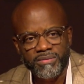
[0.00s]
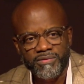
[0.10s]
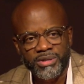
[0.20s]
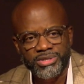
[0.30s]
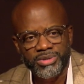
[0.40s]

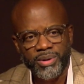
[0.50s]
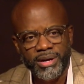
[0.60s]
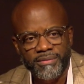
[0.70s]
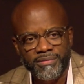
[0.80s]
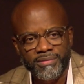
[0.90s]
verse 12,
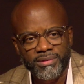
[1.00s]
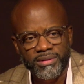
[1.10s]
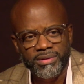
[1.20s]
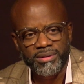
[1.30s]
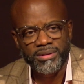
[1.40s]

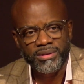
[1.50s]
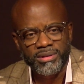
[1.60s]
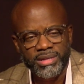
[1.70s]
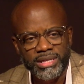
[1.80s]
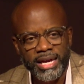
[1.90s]

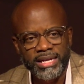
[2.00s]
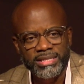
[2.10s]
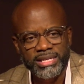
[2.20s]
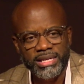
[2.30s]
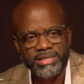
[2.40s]
the
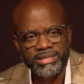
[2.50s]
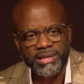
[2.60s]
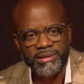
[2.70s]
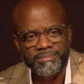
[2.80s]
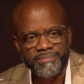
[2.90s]
92nd
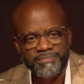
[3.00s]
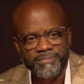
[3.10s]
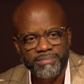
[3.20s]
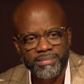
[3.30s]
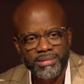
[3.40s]
Psalm.
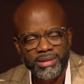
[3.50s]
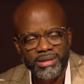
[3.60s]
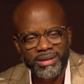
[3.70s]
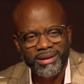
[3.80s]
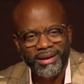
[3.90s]

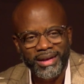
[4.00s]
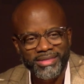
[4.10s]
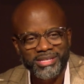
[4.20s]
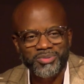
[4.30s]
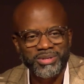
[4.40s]

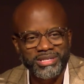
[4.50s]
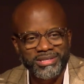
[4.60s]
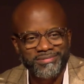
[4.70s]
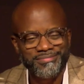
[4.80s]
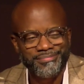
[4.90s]
And this one
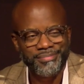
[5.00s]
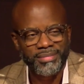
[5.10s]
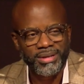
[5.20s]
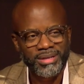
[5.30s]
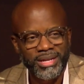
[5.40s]
is,
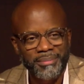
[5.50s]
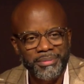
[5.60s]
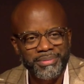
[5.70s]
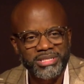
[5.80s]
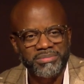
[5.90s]
you're like,
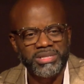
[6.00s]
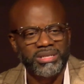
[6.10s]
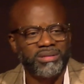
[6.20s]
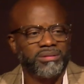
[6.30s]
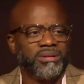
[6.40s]
but Bishop
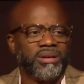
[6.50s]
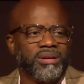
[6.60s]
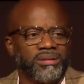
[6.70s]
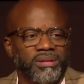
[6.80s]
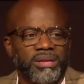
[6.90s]
G,
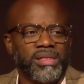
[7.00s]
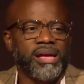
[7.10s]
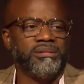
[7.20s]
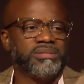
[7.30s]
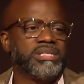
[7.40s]
I
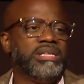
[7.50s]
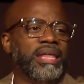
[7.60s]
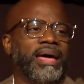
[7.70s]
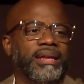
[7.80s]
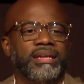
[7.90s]
don't see
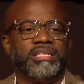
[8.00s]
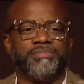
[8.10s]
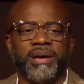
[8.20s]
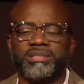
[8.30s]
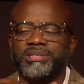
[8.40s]
light in this
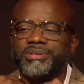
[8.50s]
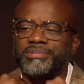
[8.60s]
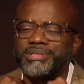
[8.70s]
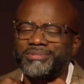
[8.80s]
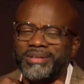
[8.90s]
passage of
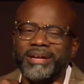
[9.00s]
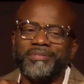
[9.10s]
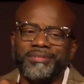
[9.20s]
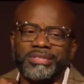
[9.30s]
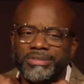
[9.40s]
Scripture. Well,
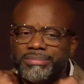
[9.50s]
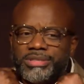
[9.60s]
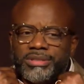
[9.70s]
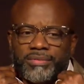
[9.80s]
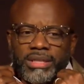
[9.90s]
every
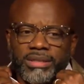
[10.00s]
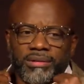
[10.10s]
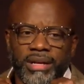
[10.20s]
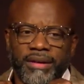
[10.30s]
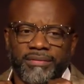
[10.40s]
Scripture you read,
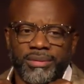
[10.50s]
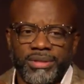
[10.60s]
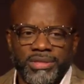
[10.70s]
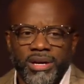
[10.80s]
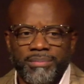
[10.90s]
don't have, when you
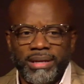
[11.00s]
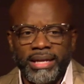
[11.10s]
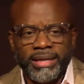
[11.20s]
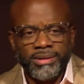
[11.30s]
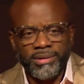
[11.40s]
talk about
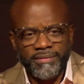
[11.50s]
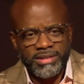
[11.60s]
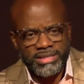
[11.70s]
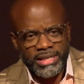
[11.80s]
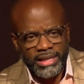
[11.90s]
light, don't have to
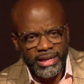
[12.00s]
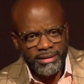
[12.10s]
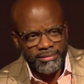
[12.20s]
say light.